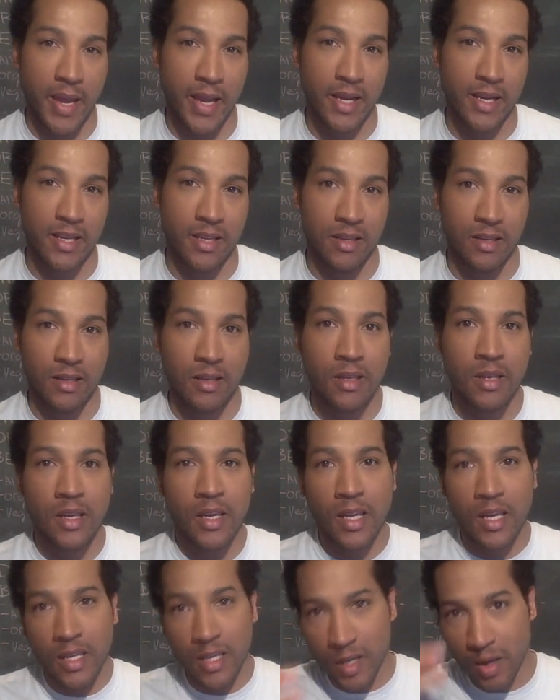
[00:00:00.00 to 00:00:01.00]
MAC and
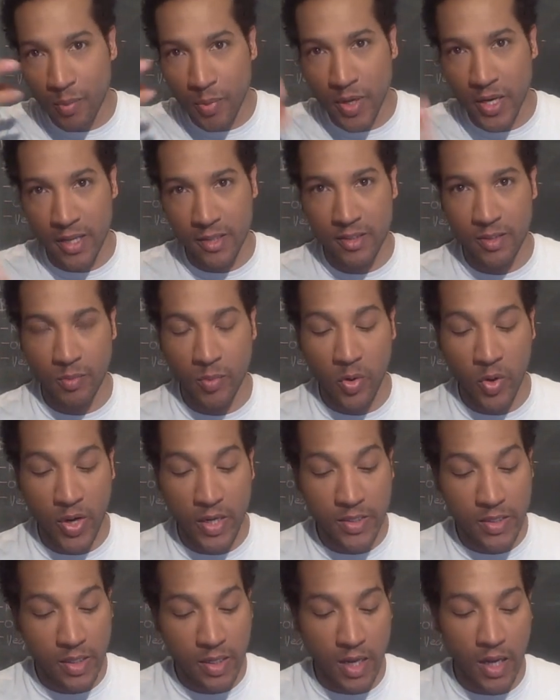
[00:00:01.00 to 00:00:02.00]
put on some
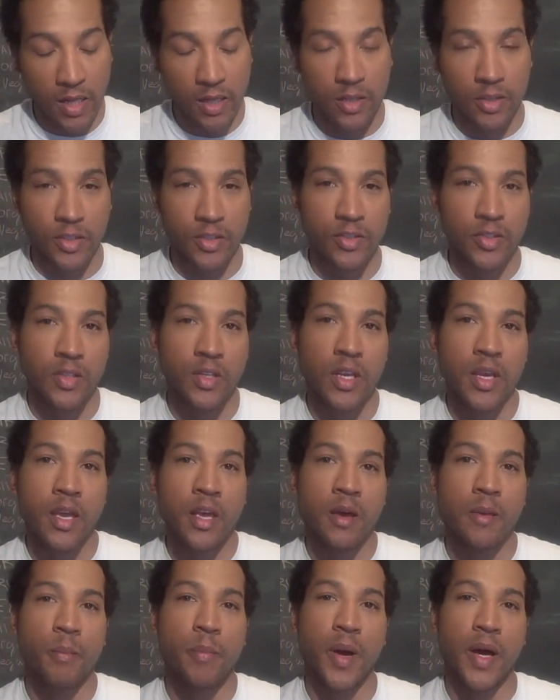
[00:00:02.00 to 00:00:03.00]
crazy colors,
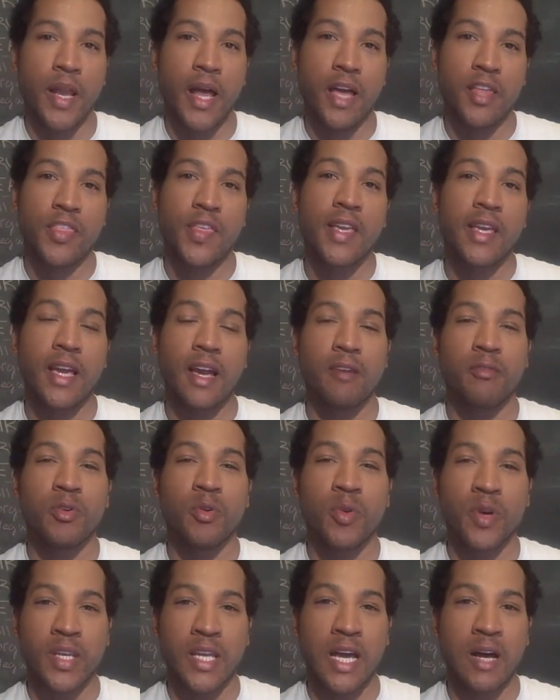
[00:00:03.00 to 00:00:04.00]
but I think
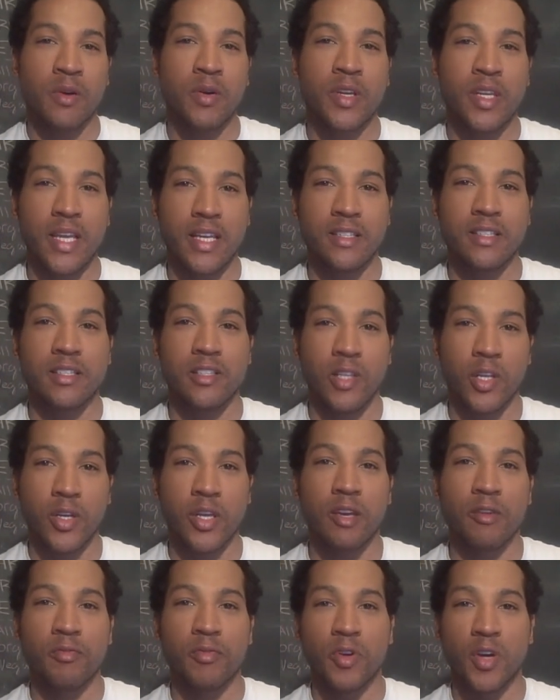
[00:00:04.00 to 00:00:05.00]
everyone nowadays is
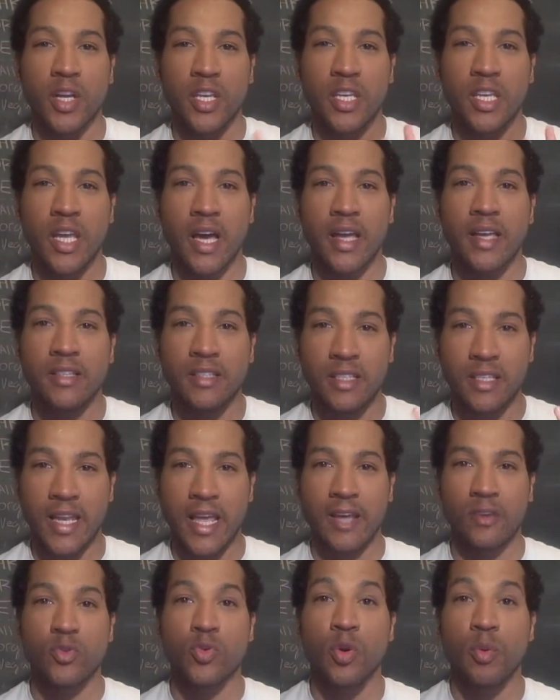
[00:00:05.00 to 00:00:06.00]
looking for a nice,
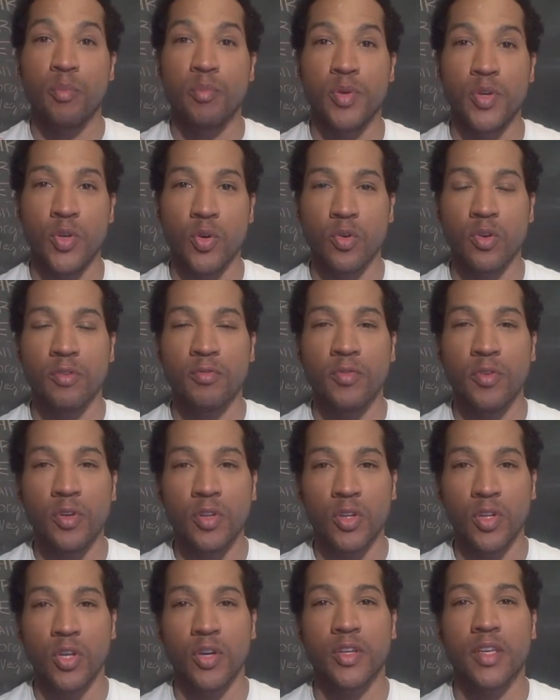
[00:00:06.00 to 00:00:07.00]
natural,
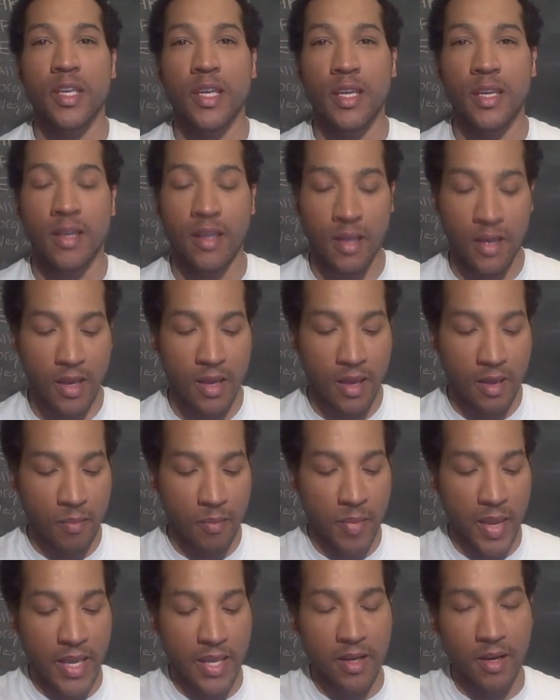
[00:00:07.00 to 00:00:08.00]
beautiful looking
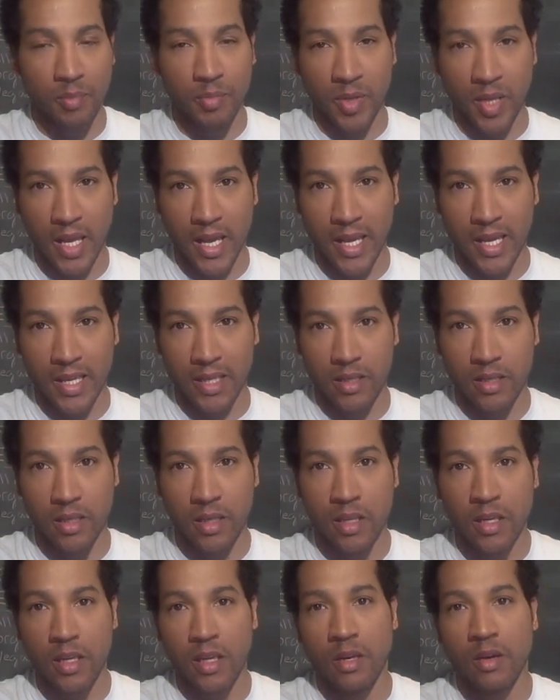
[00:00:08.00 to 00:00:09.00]
makeup line
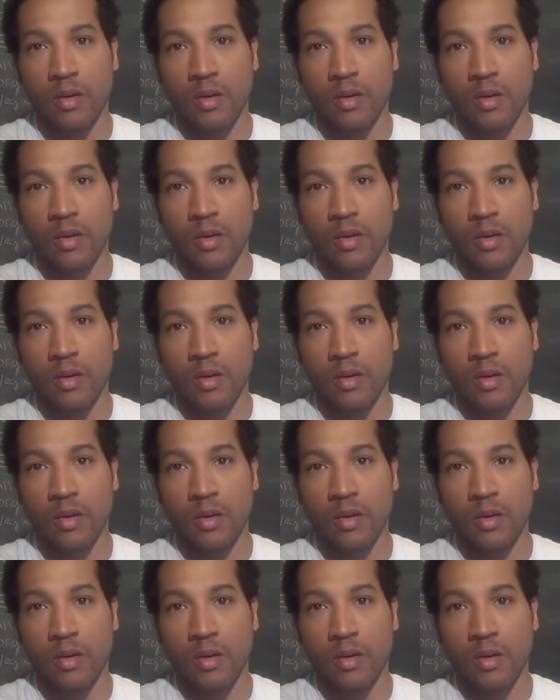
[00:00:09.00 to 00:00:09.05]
